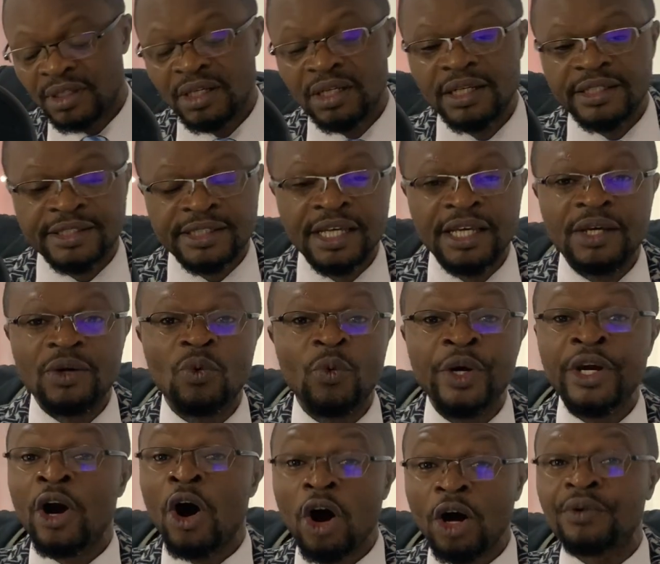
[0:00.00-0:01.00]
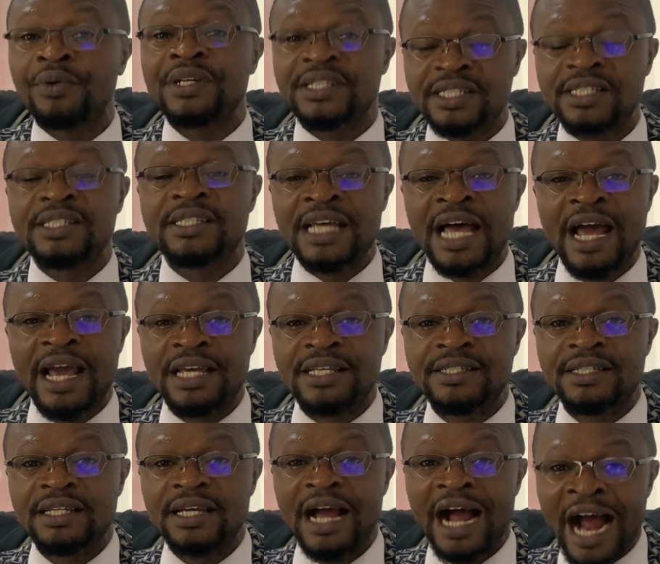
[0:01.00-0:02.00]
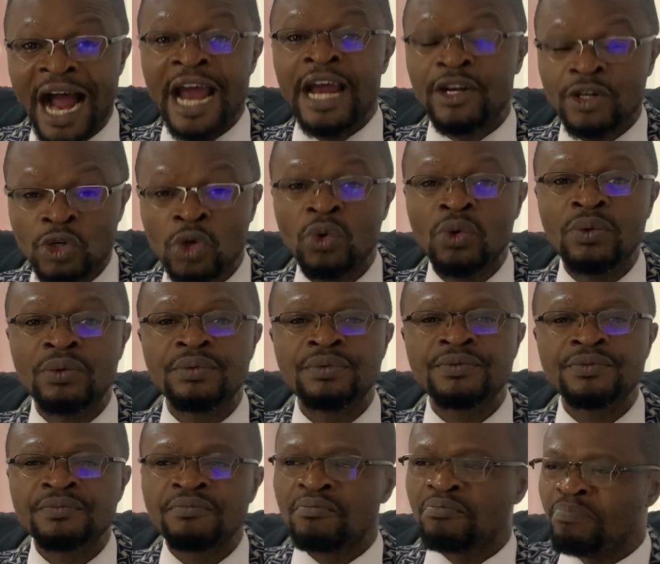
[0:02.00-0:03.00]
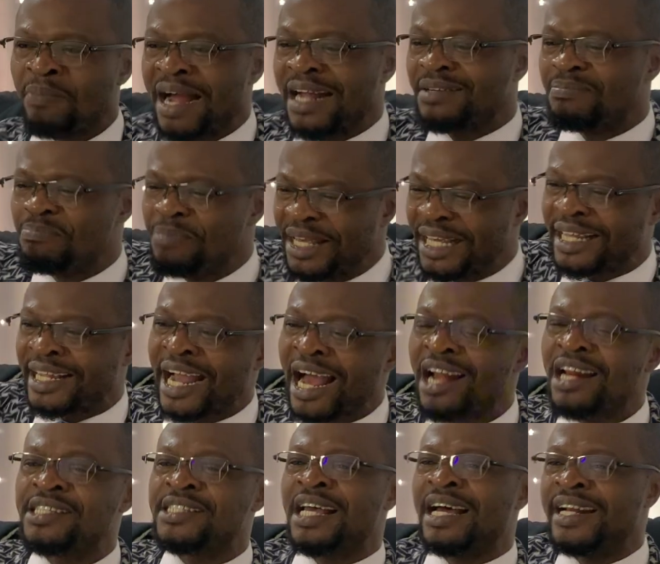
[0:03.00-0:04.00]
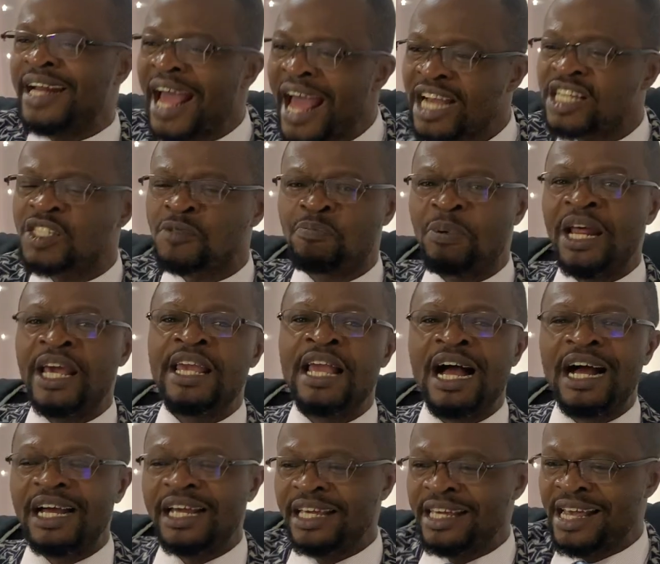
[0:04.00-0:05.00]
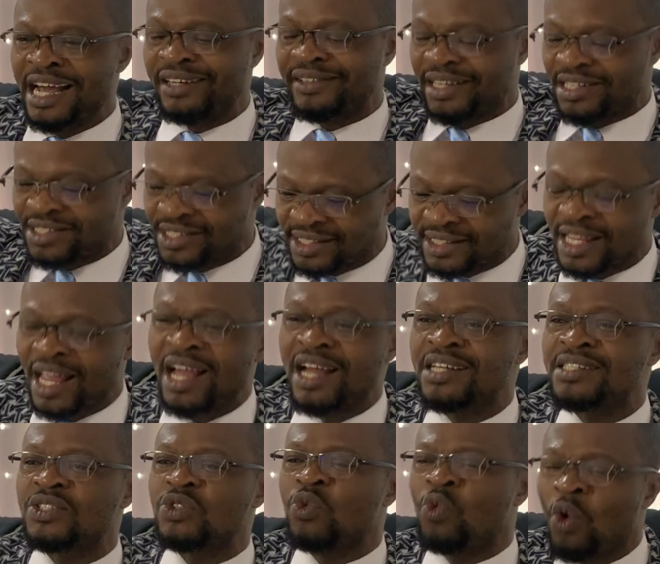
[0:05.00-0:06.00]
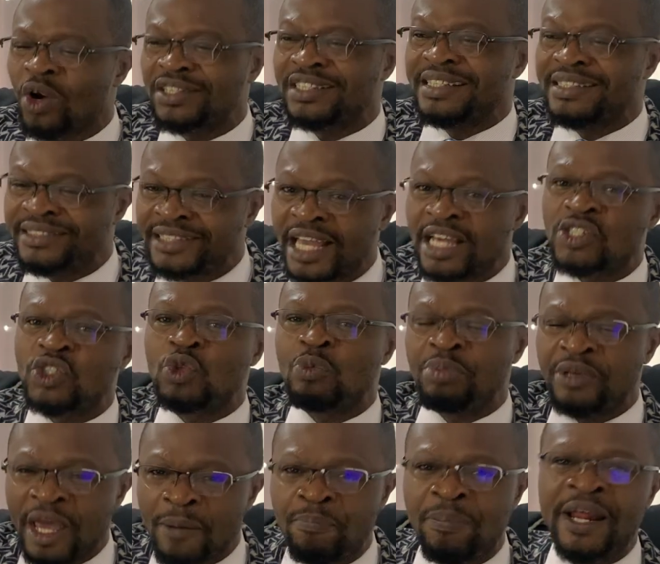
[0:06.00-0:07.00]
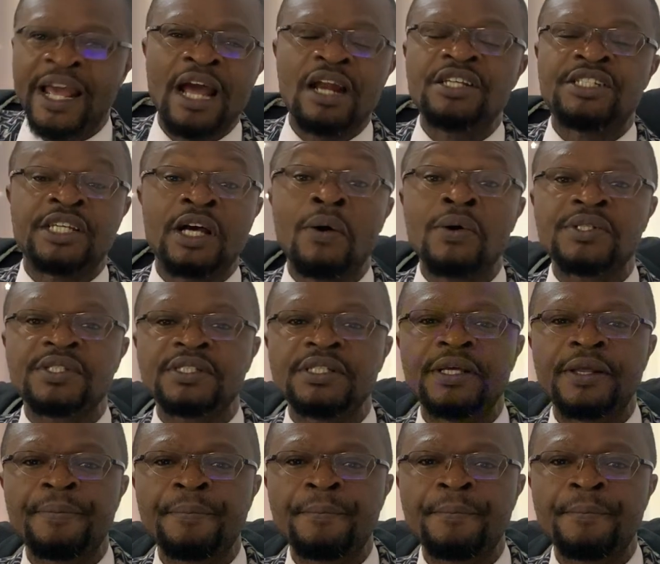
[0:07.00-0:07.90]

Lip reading: See, we all criticize. I do. But Mikel is an ex-player. He understands what it takes to be a player in Chelsea.